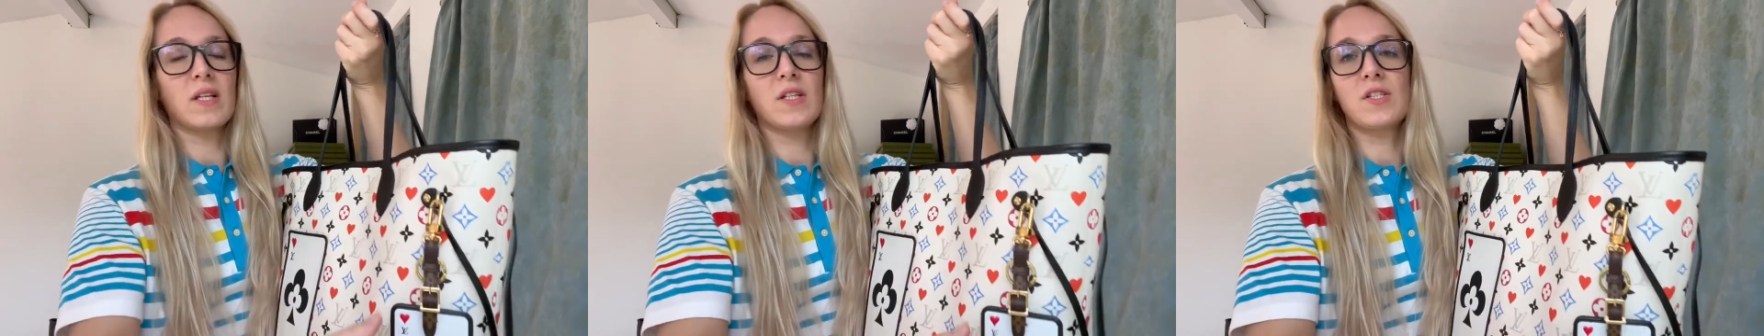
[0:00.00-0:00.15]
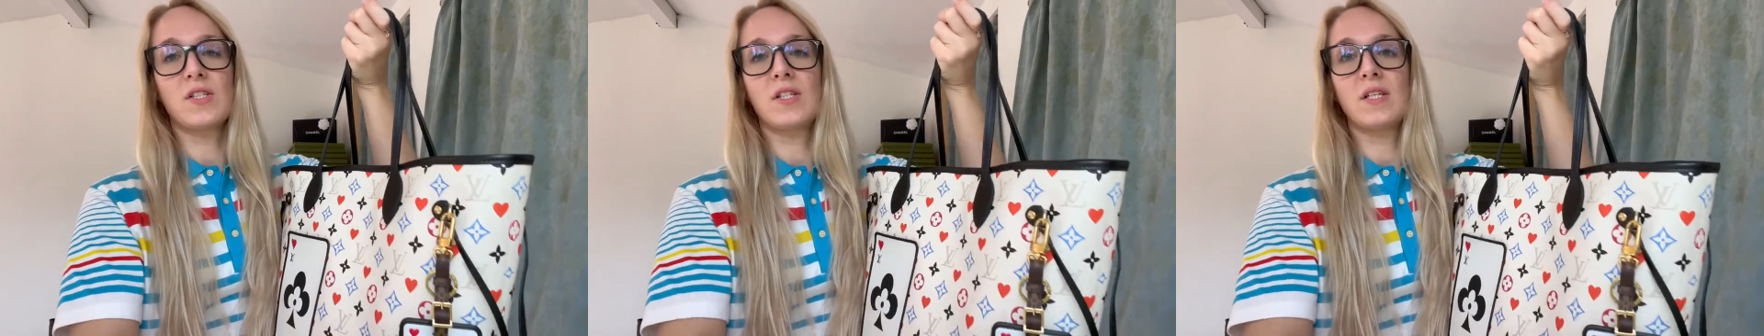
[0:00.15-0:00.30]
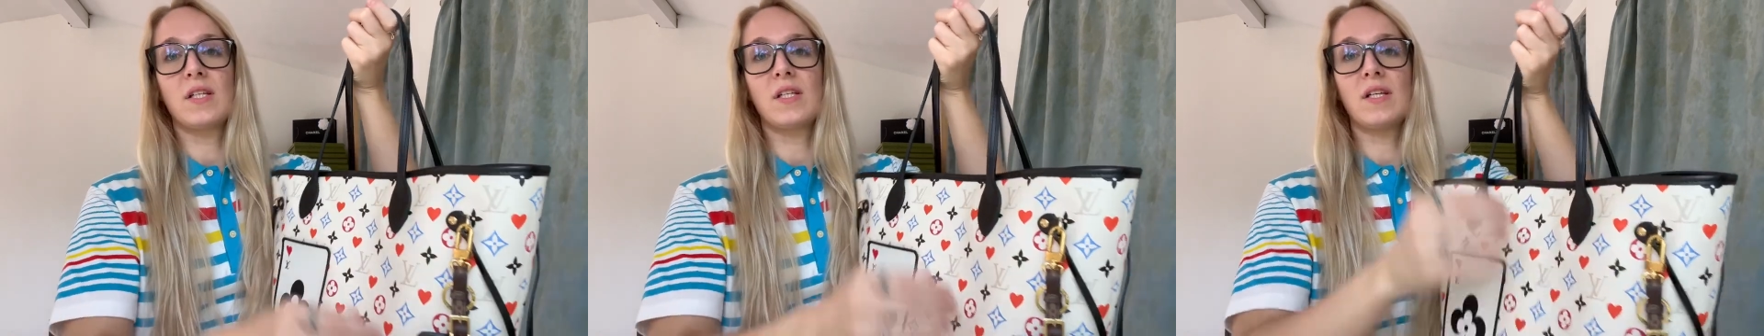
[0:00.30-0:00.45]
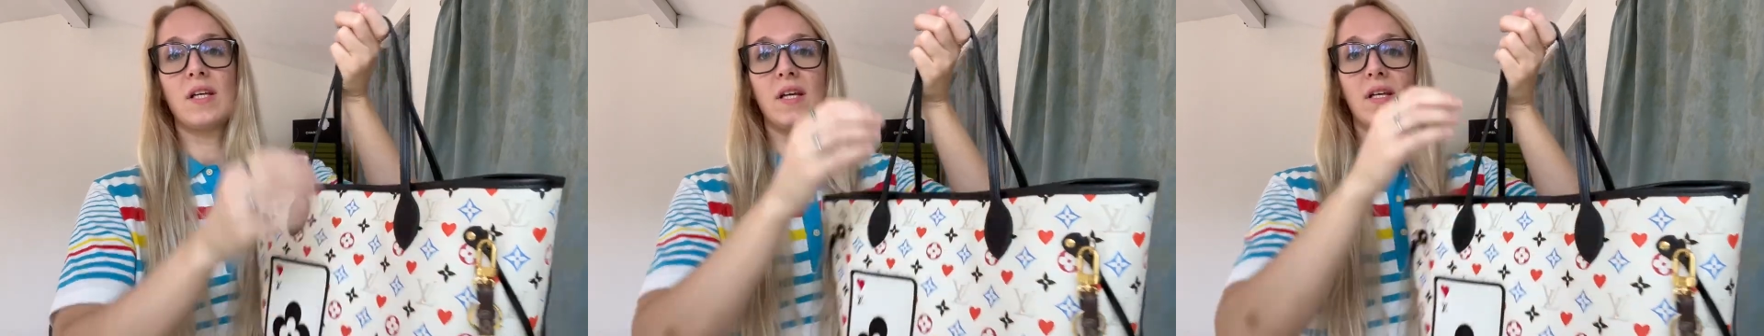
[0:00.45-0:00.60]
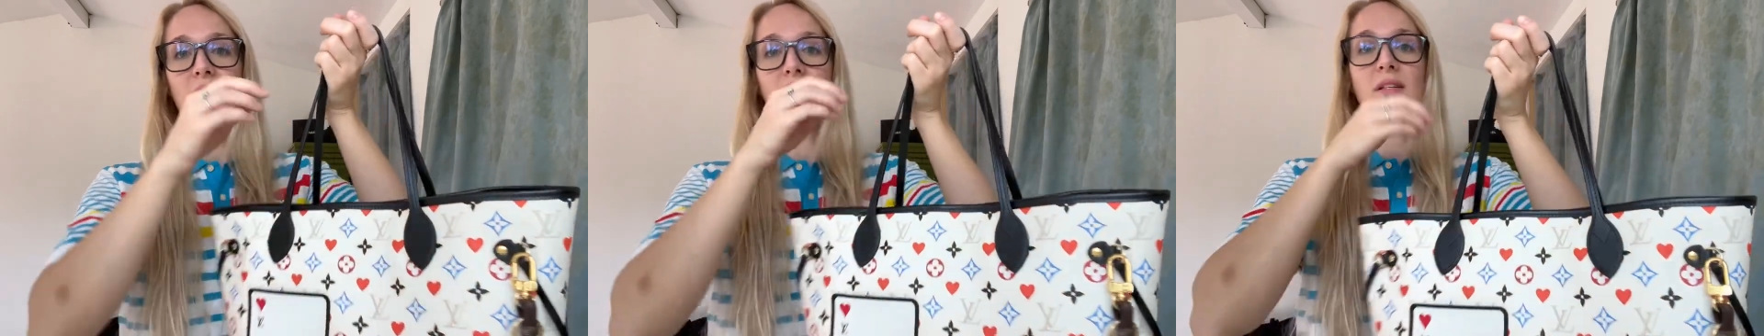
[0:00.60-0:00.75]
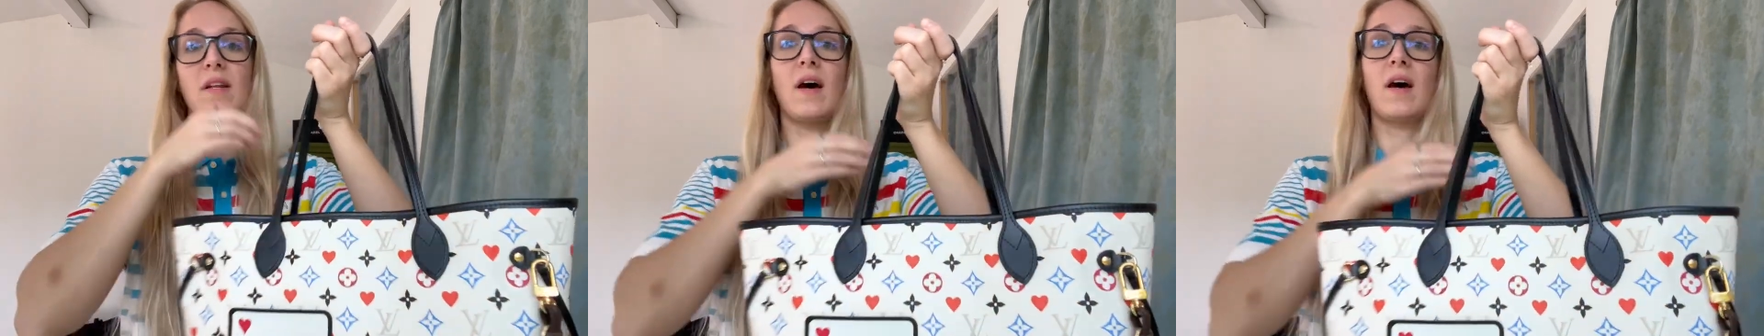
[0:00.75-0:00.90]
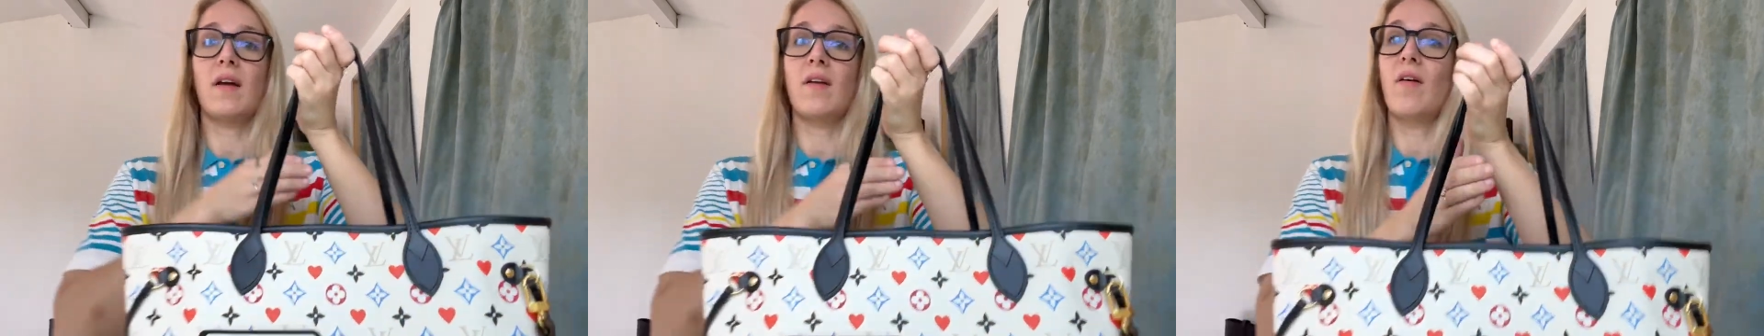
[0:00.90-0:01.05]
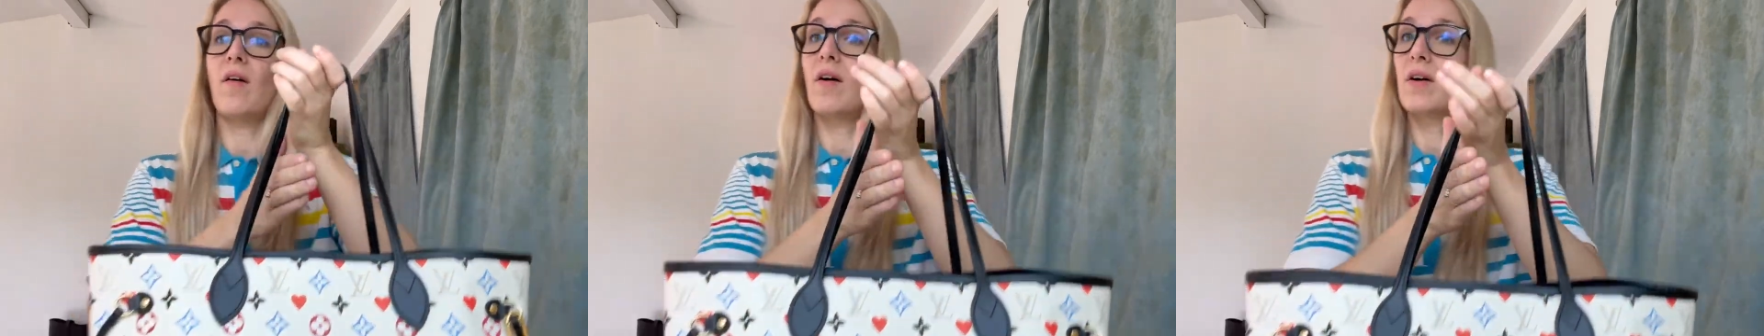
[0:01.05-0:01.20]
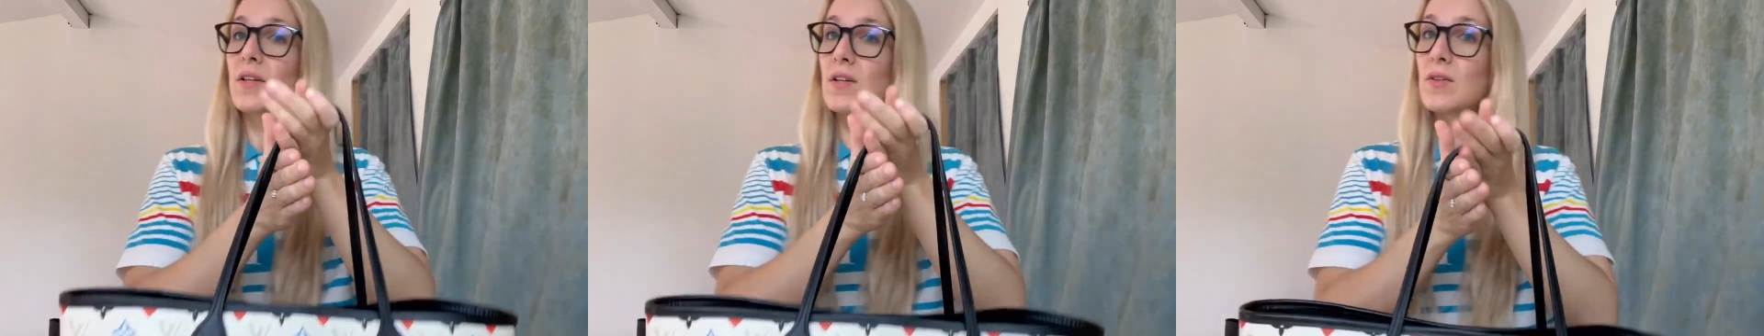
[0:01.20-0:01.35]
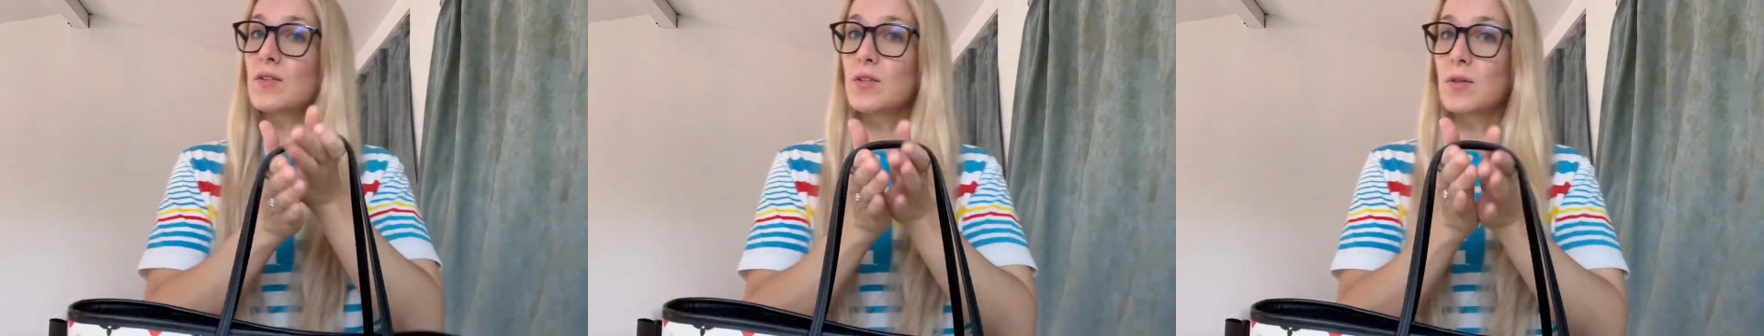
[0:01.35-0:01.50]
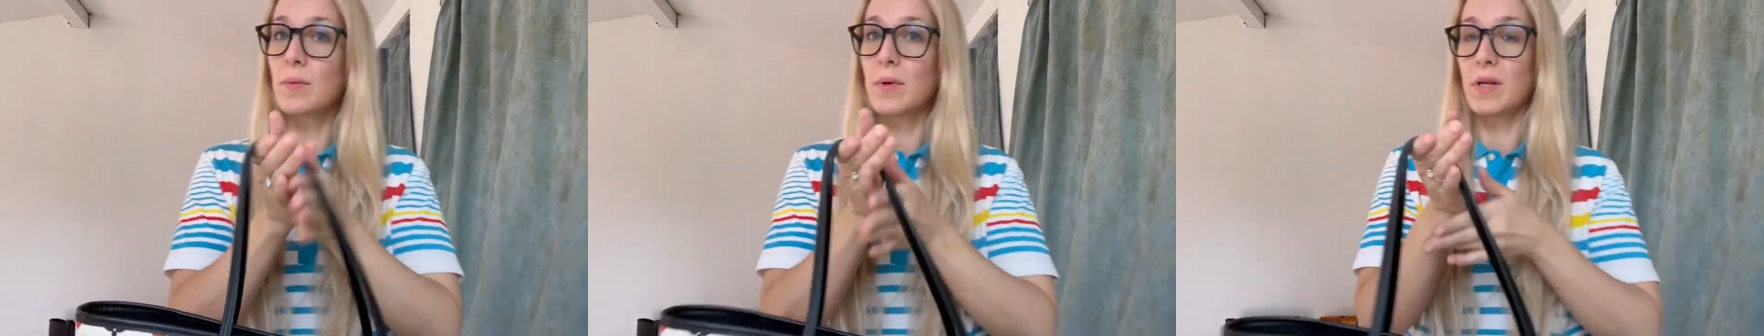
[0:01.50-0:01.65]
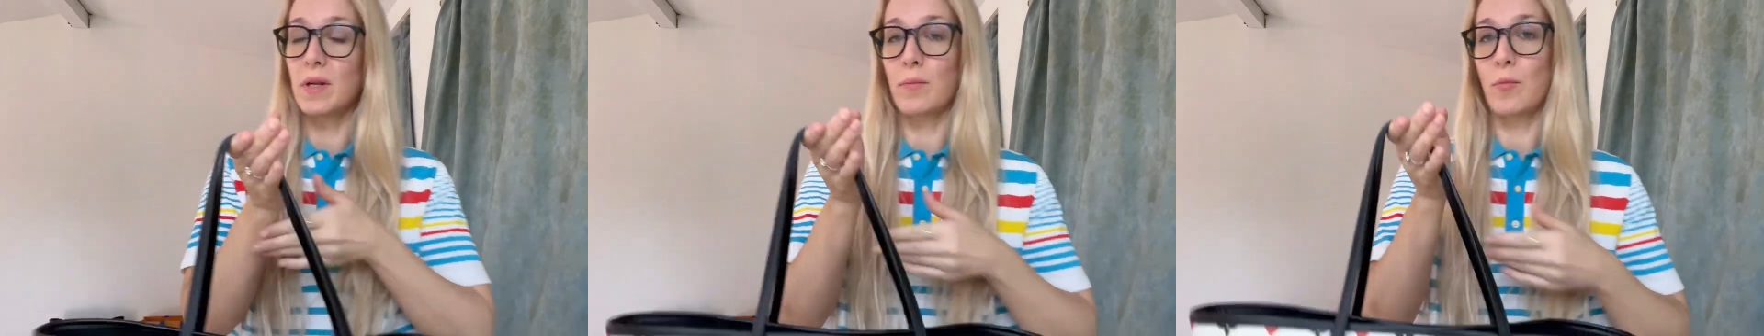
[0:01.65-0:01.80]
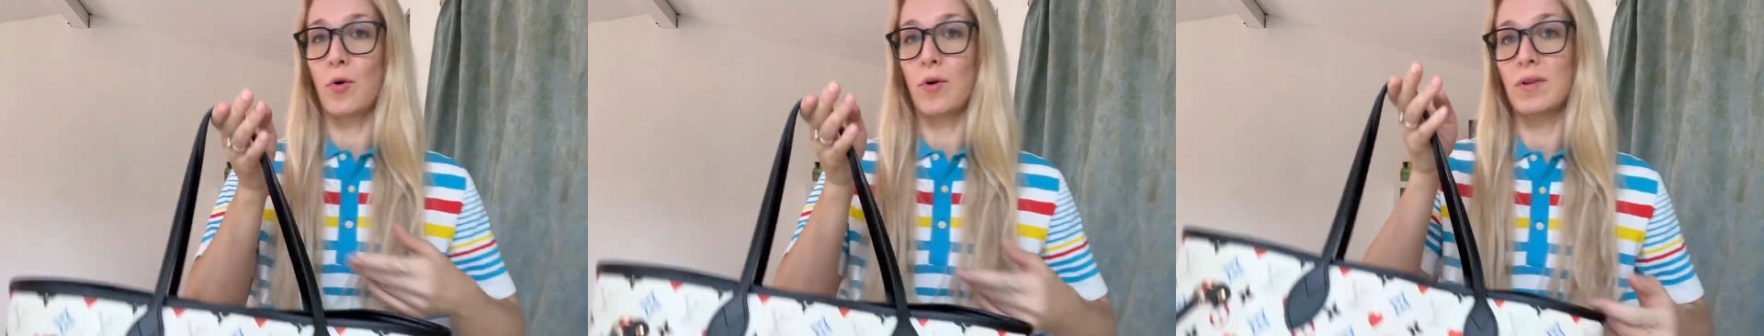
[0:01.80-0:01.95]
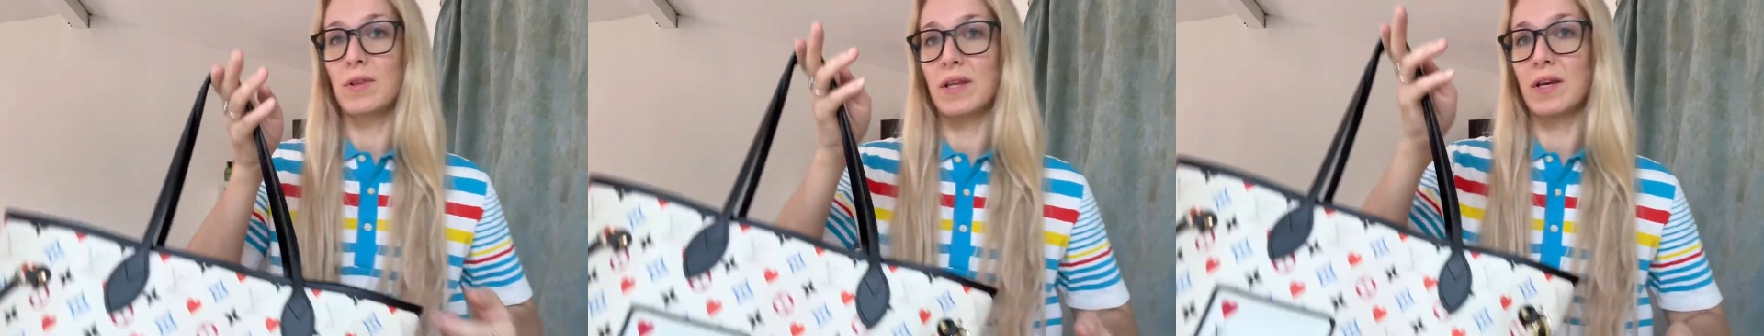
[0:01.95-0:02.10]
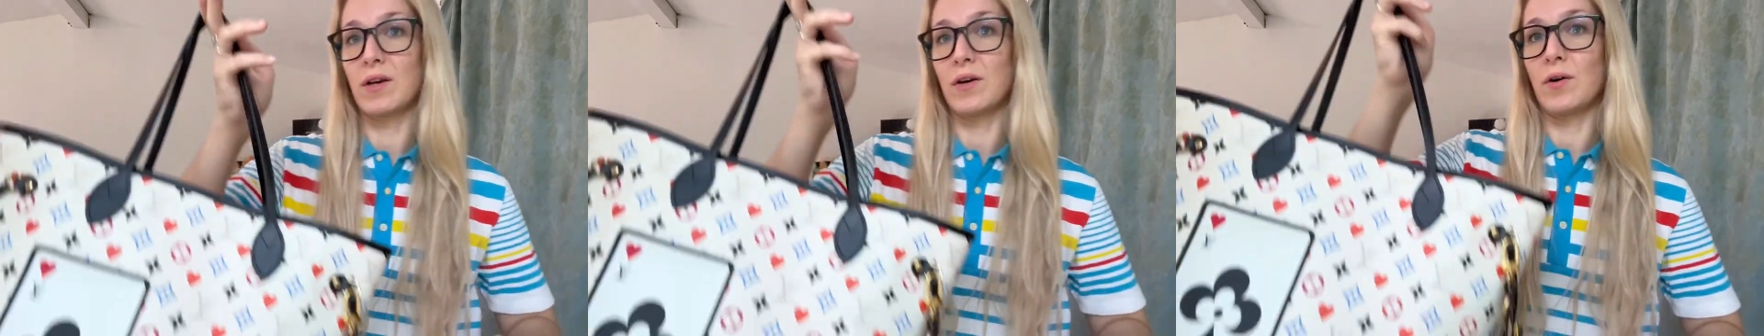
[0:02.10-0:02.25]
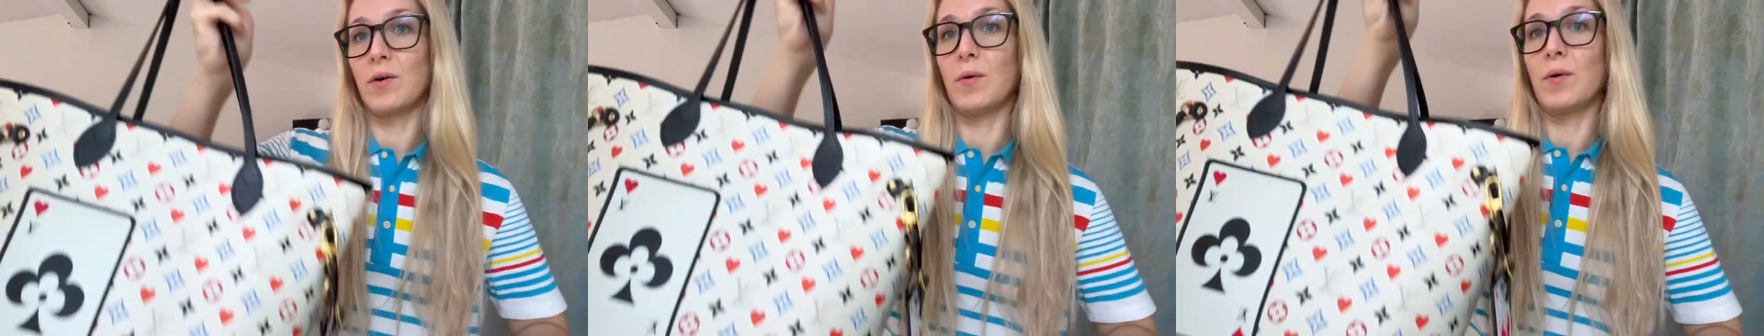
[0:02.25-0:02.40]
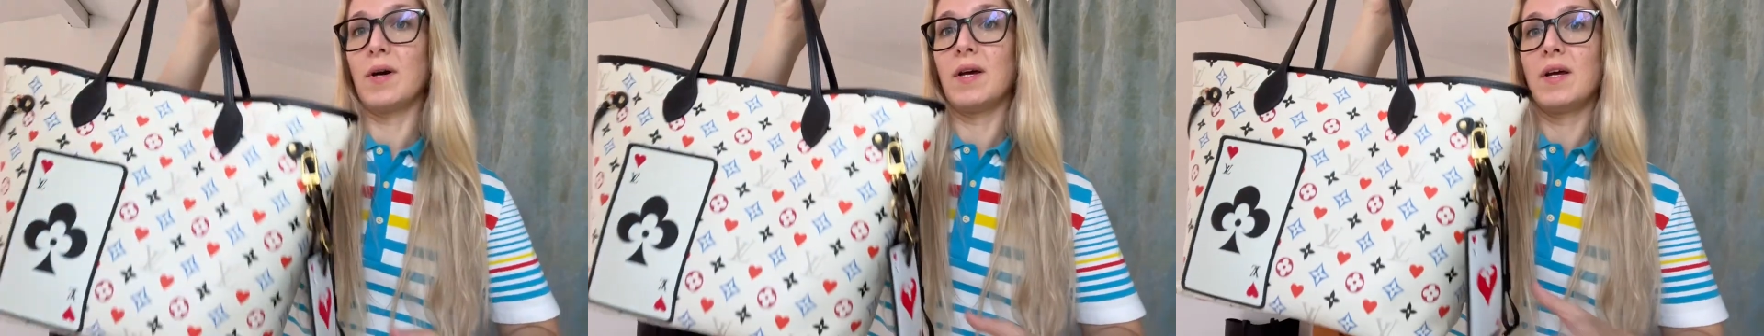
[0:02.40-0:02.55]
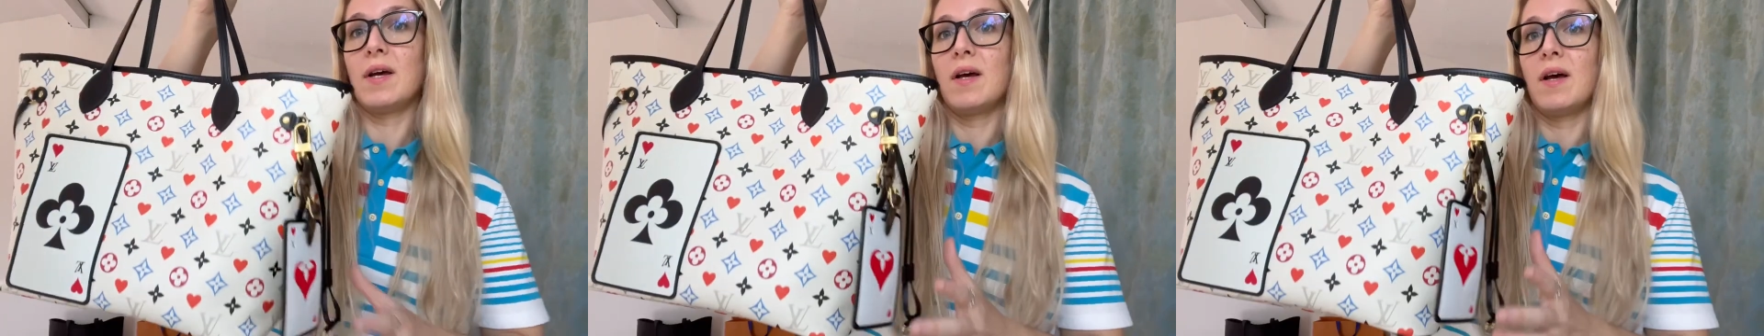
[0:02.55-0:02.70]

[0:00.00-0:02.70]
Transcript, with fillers: she is not on YouTube anymore, Leo.